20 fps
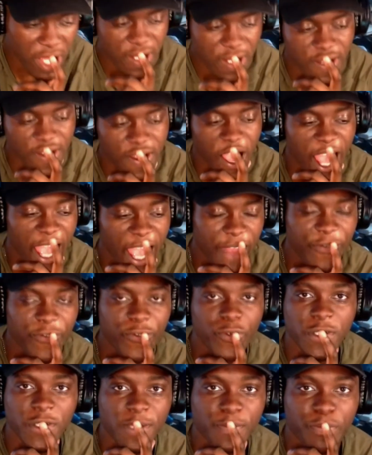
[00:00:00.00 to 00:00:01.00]
in... I thought
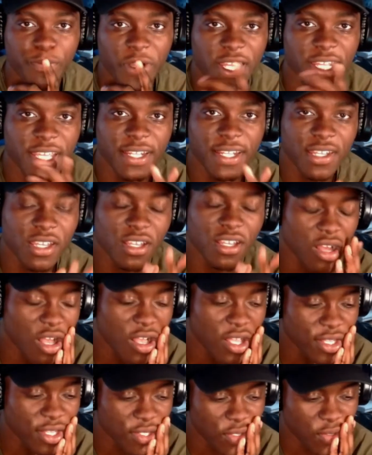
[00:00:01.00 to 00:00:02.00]
she burned in the
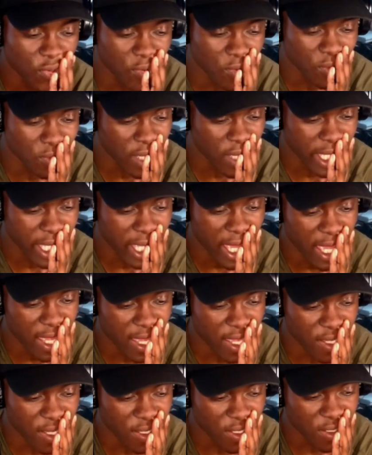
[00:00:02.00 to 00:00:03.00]
castle.
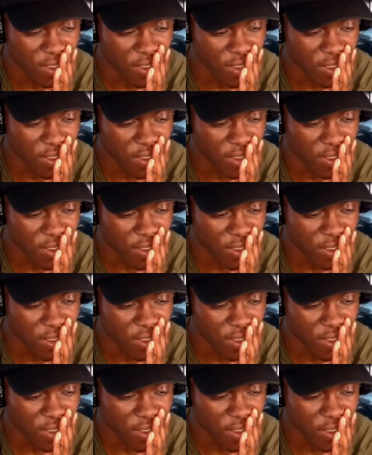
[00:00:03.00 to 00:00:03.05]
Okay.